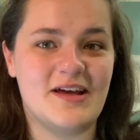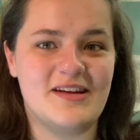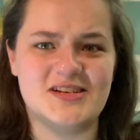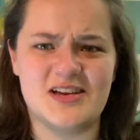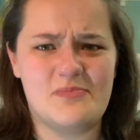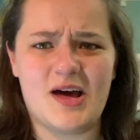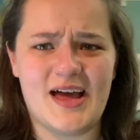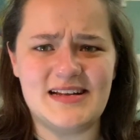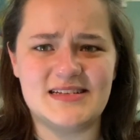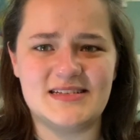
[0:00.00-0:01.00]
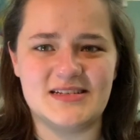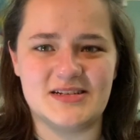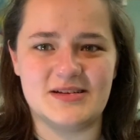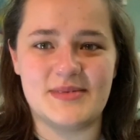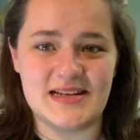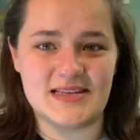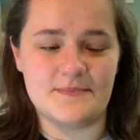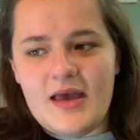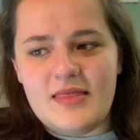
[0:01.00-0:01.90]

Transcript: initially applied to do medicine.